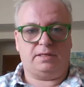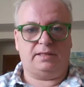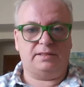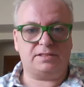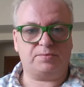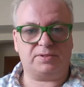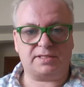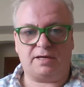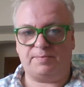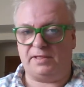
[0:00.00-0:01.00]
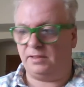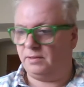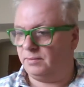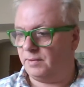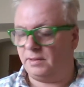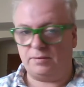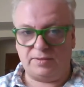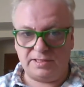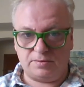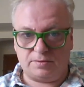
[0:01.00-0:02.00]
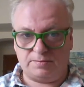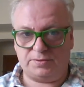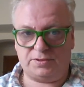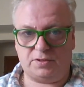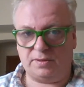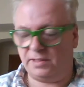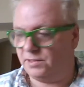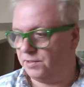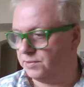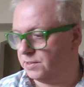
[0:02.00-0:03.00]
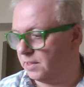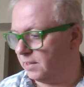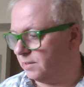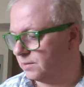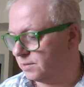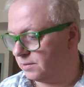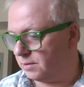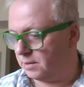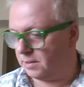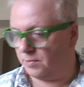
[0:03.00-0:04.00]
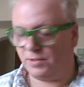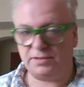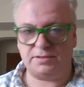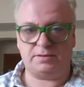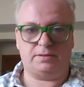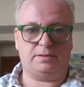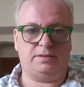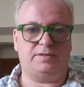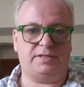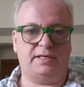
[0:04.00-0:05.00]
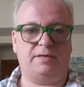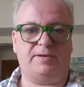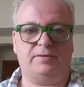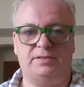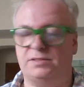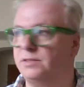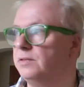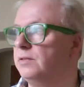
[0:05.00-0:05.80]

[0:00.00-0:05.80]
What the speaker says: And this is what's happening. And the reason I'm talking to you today is I want you to think about this.